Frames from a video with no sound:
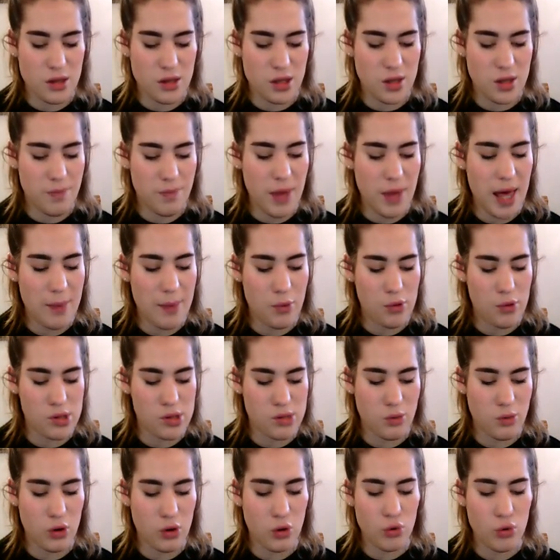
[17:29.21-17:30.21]
that the
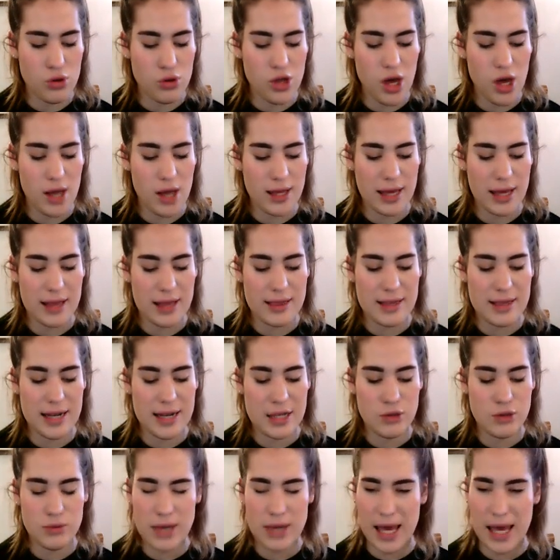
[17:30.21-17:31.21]
pebbles were all turning into
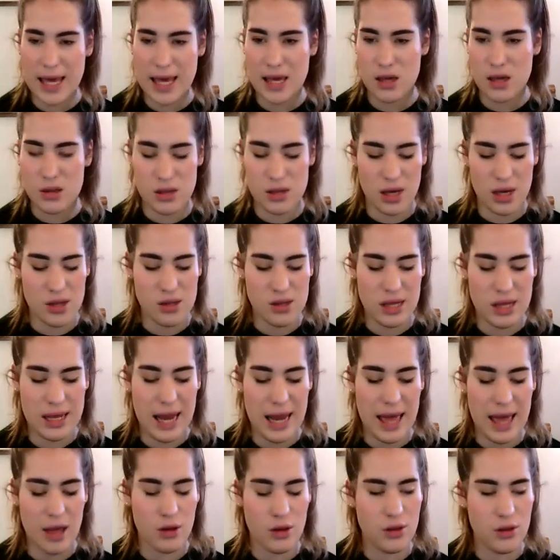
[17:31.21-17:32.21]
little cakes as they
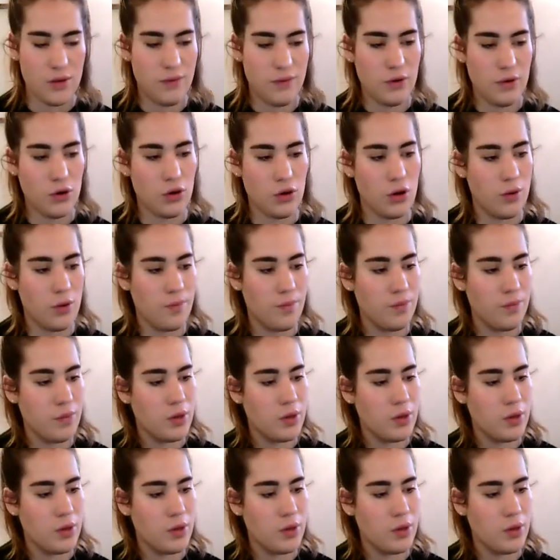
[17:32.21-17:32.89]
lay on the floor,